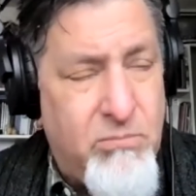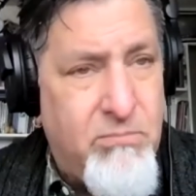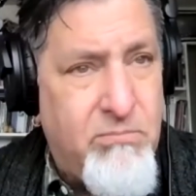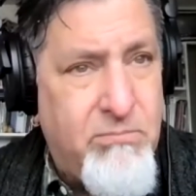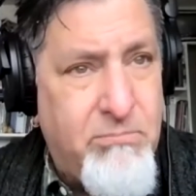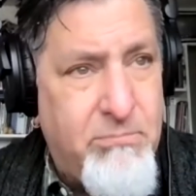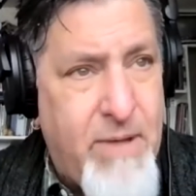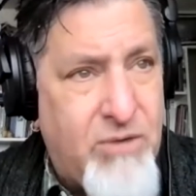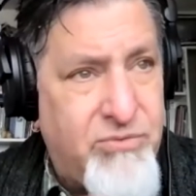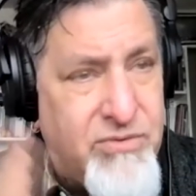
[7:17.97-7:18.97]

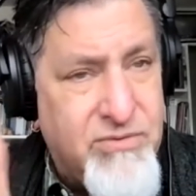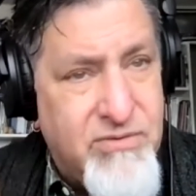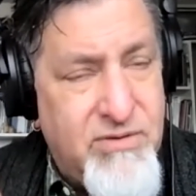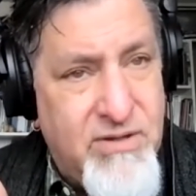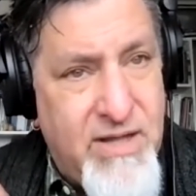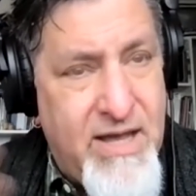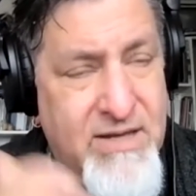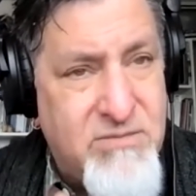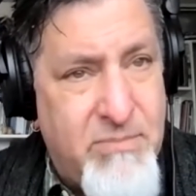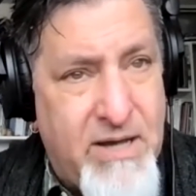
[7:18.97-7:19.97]
mountain, the
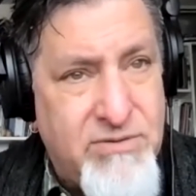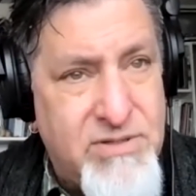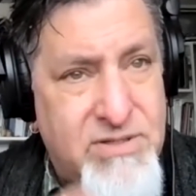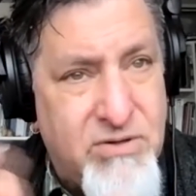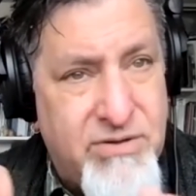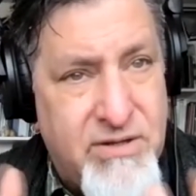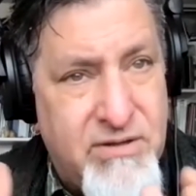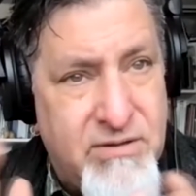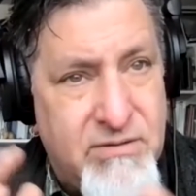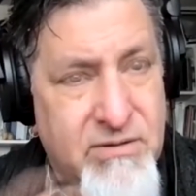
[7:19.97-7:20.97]
heads of mountains, or
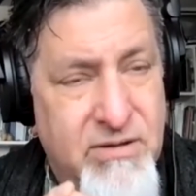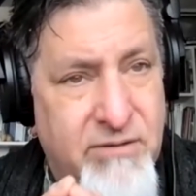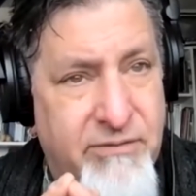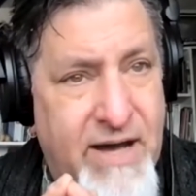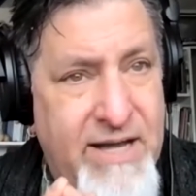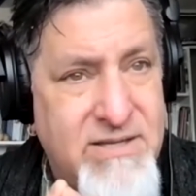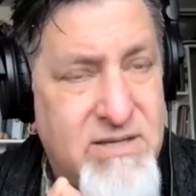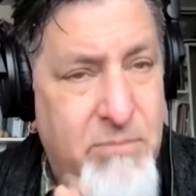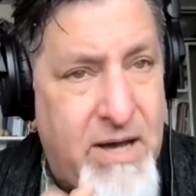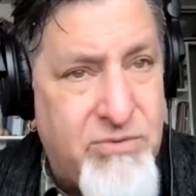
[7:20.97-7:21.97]
the divides
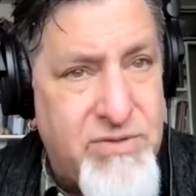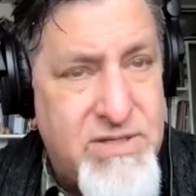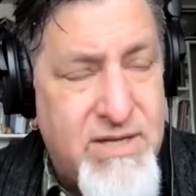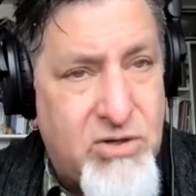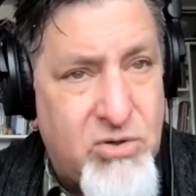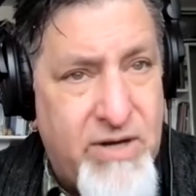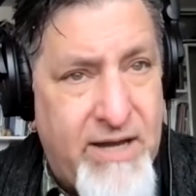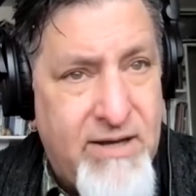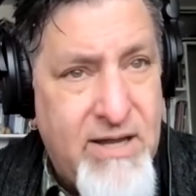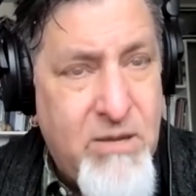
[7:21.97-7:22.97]
in mountains that
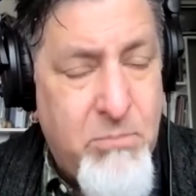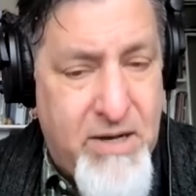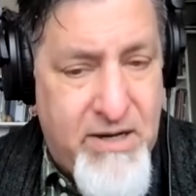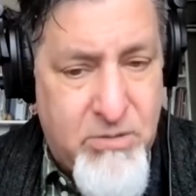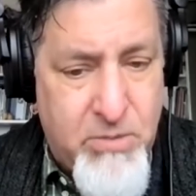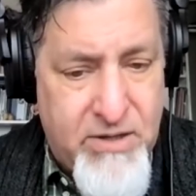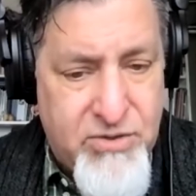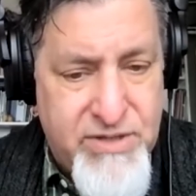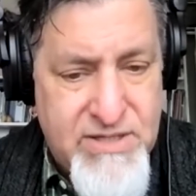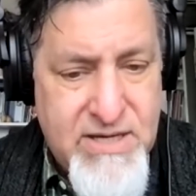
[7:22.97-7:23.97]
create many of the
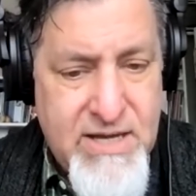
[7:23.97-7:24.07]
boundaries.